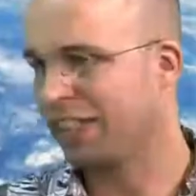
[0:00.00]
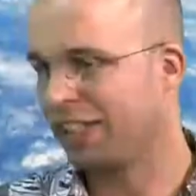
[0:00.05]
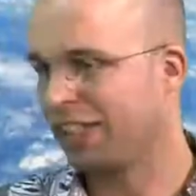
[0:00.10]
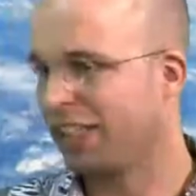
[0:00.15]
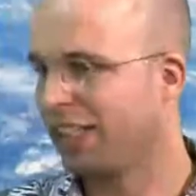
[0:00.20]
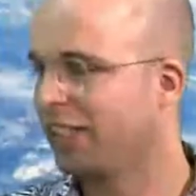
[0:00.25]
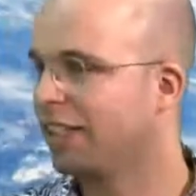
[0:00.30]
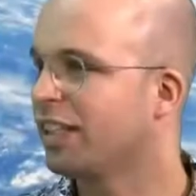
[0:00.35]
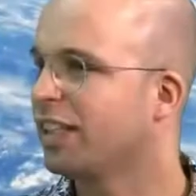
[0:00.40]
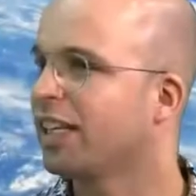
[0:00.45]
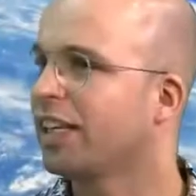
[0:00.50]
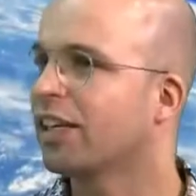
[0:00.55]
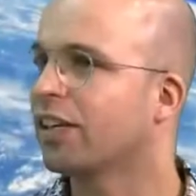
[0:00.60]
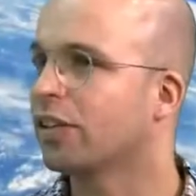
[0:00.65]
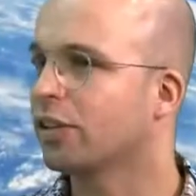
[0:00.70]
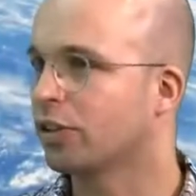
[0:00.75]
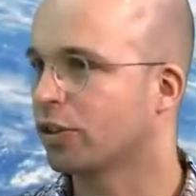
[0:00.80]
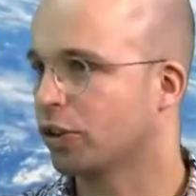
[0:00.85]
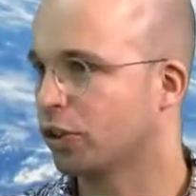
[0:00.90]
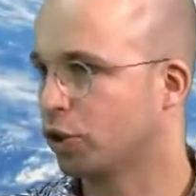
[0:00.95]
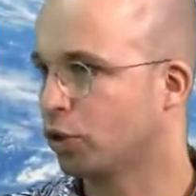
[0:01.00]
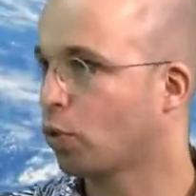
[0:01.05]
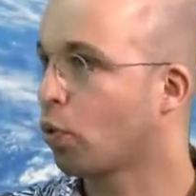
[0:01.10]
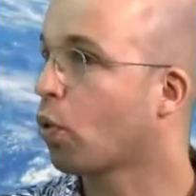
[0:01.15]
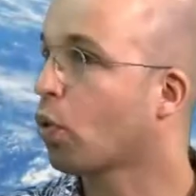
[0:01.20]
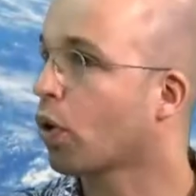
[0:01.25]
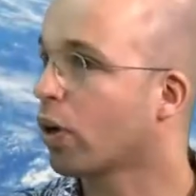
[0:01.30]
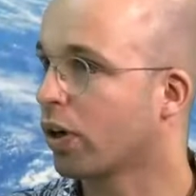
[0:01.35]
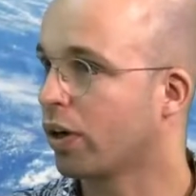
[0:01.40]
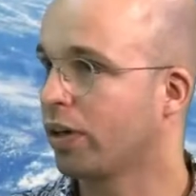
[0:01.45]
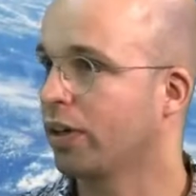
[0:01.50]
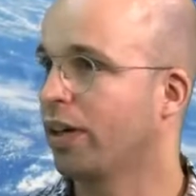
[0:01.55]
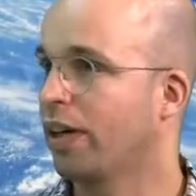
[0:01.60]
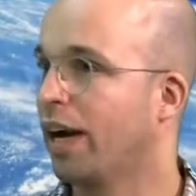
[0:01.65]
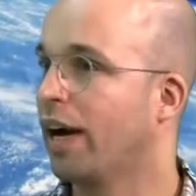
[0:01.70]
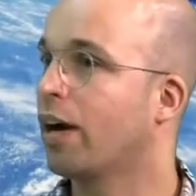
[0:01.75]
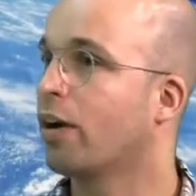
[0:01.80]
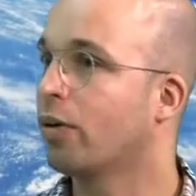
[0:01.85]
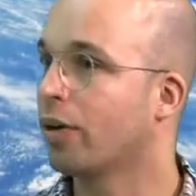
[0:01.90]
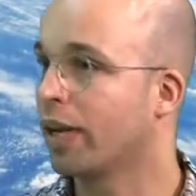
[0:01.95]
the near shore
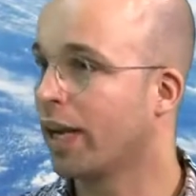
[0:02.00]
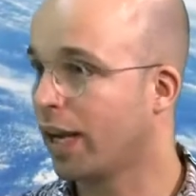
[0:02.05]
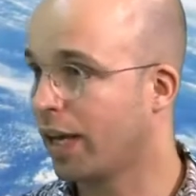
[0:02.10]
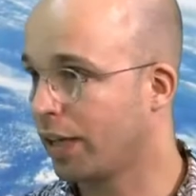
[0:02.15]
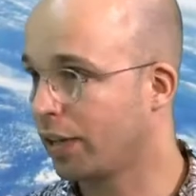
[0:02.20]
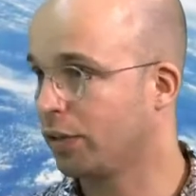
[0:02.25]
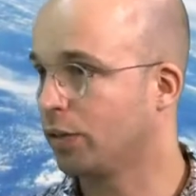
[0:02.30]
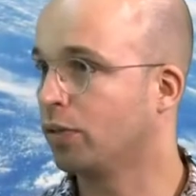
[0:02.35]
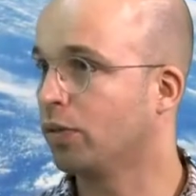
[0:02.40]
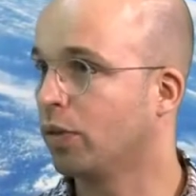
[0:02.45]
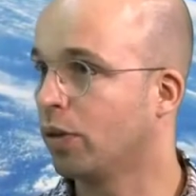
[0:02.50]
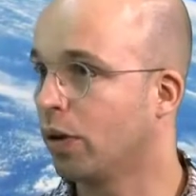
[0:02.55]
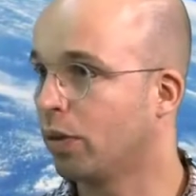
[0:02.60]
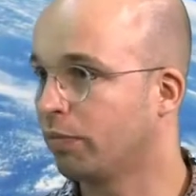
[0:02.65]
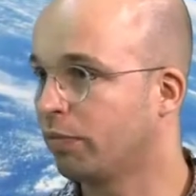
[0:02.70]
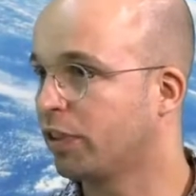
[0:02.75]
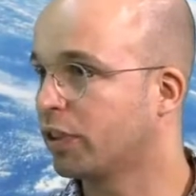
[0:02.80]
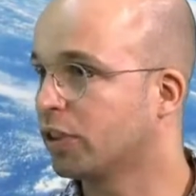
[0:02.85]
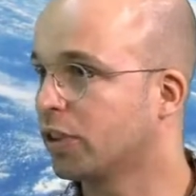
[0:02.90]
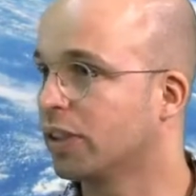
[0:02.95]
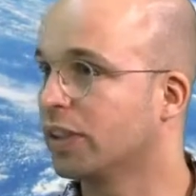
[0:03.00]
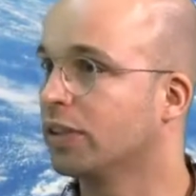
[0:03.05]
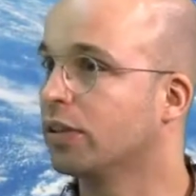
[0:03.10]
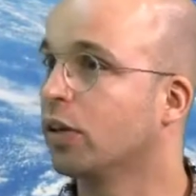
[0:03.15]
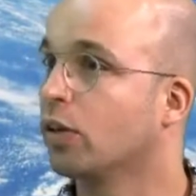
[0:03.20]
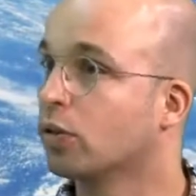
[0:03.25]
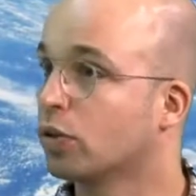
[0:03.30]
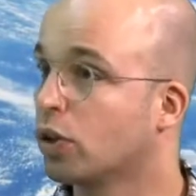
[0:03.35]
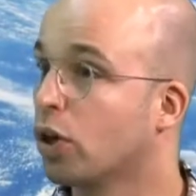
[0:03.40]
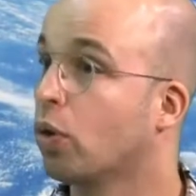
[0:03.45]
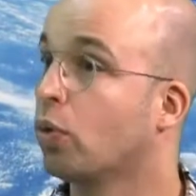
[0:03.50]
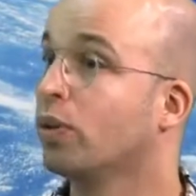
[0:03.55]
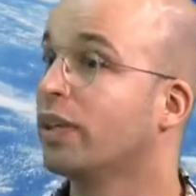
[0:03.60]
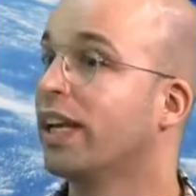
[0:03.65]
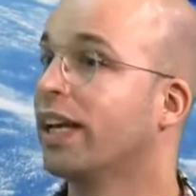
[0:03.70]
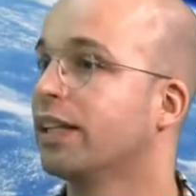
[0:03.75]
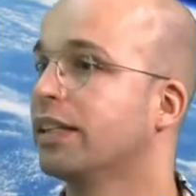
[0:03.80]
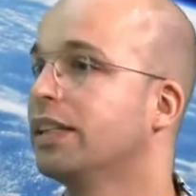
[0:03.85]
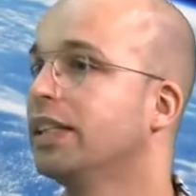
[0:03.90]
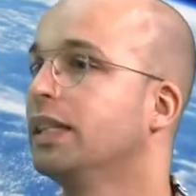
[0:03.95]
area, you obviously don't go
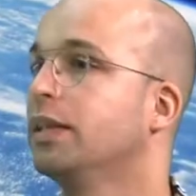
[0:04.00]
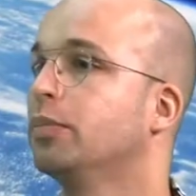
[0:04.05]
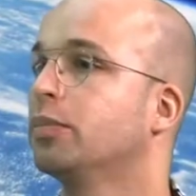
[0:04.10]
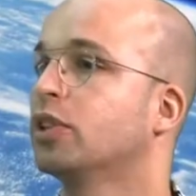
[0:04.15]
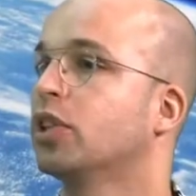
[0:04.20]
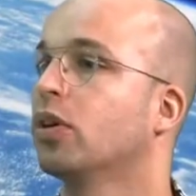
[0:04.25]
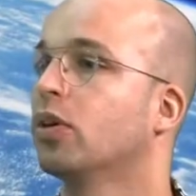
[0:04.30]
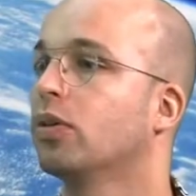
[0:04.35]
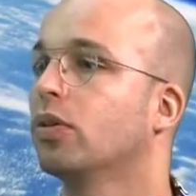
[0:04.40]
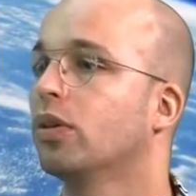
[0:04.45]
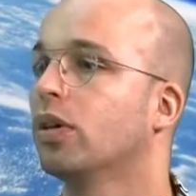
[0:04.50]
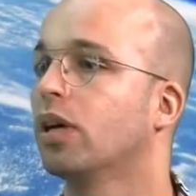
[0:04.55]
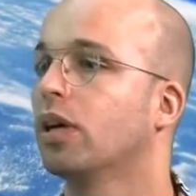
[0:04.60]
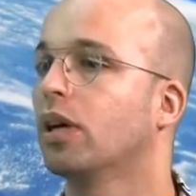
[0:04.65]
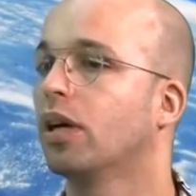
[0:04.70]
that deep. So